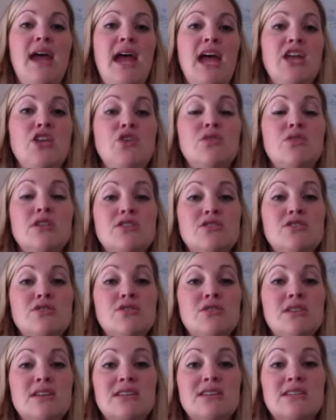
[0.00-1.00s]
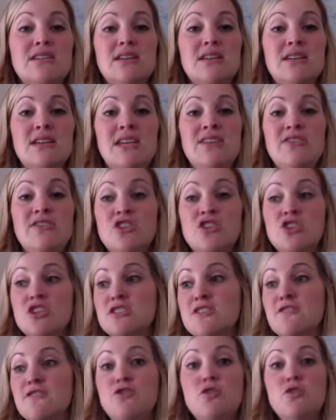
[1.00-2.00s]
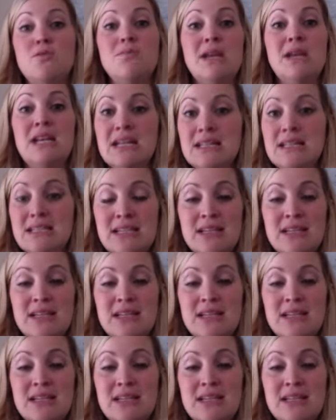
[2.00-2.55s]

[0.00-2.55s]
And you can do this even just a few minutes.